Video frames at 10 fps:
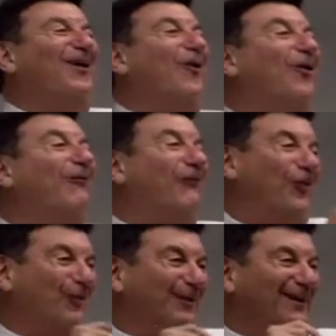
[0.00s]
or
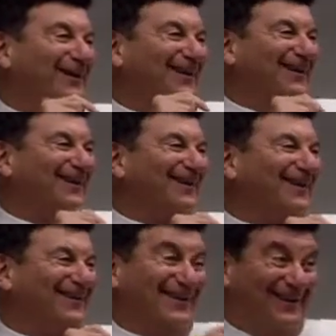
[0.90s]
Forman,
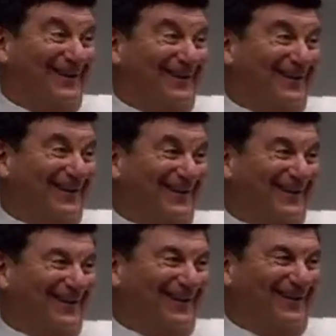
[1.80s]
to get it?
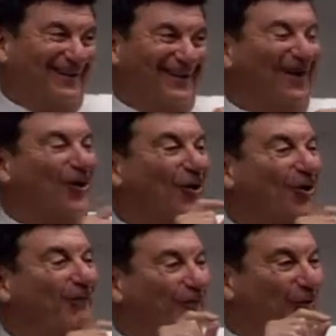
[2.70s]

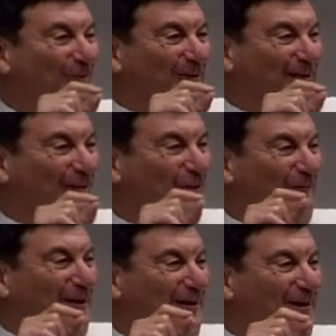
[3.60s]
Or foreman, F O R
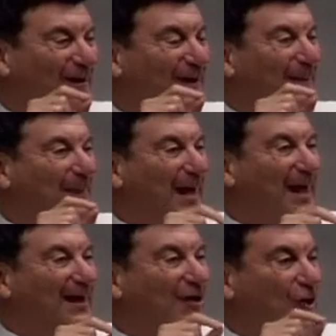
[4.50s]
M A N,
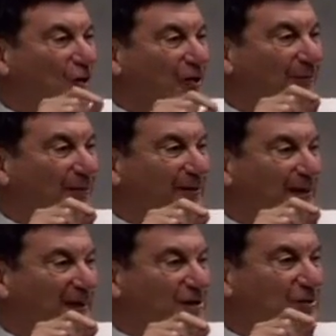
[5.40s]
at Audubon,
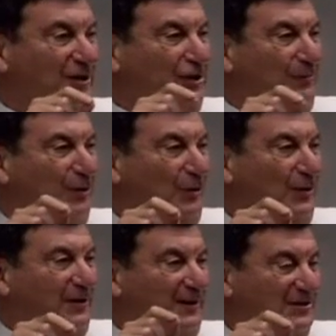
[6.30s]
A U D U B O
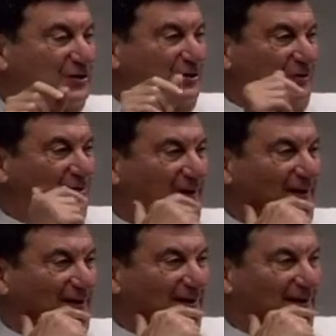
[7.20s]
N
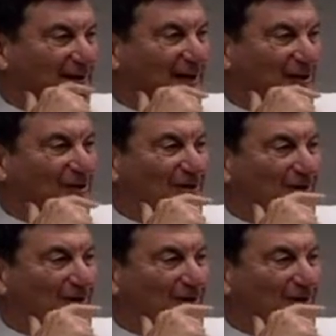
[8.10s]
Institute.org.